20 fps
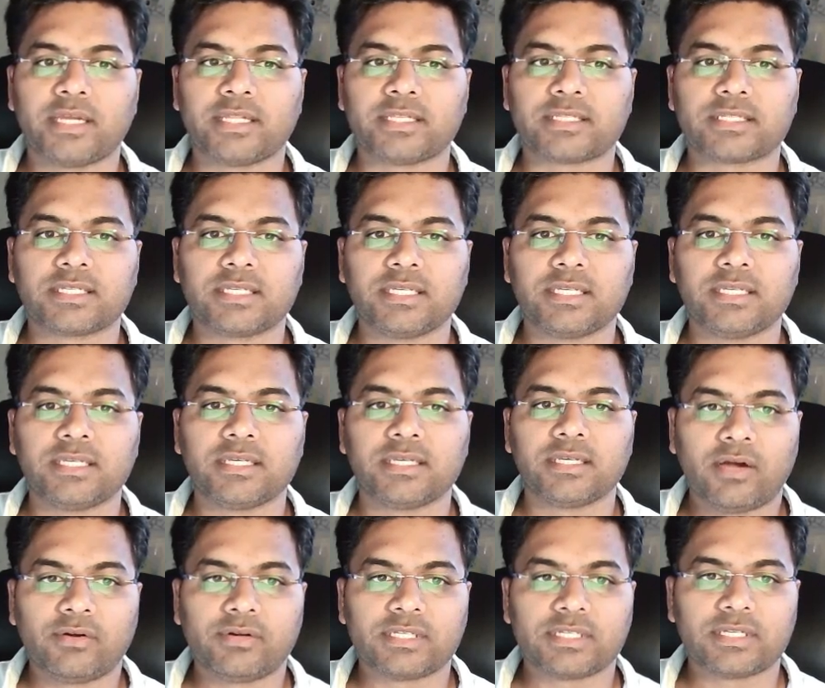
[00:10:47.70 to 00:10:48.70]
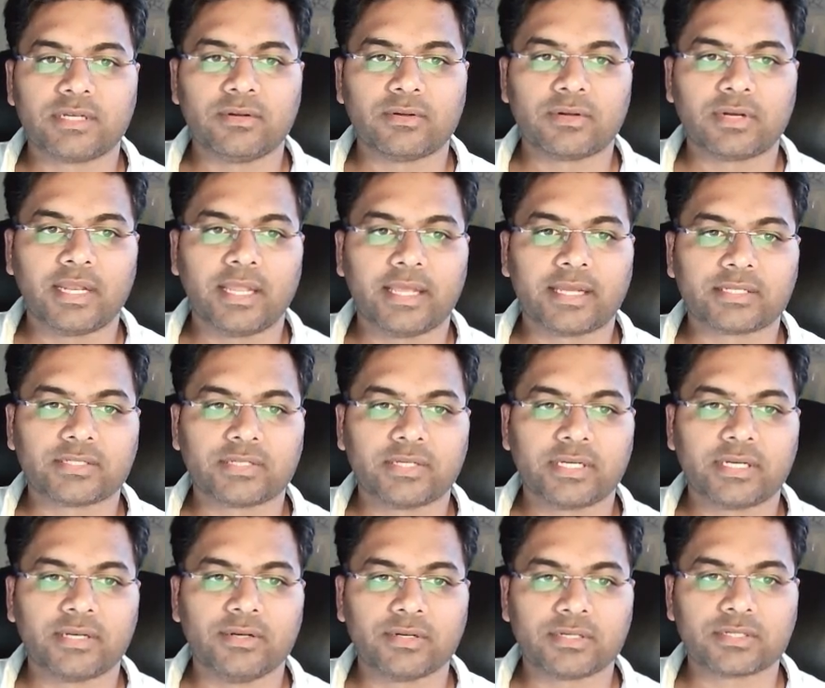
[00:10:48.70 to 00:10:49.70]
and see how does it look like. So
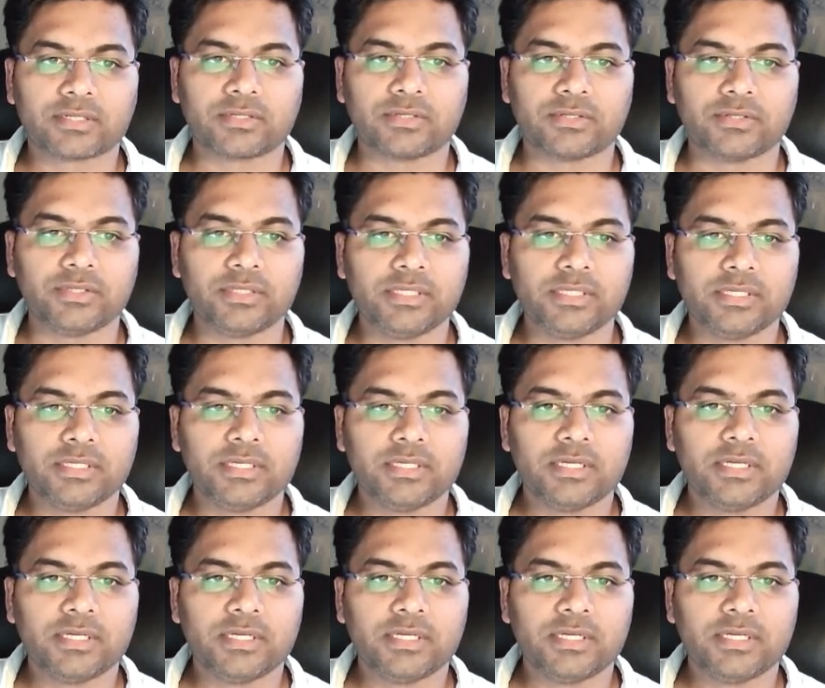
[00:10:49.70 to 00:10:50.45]
it looks good.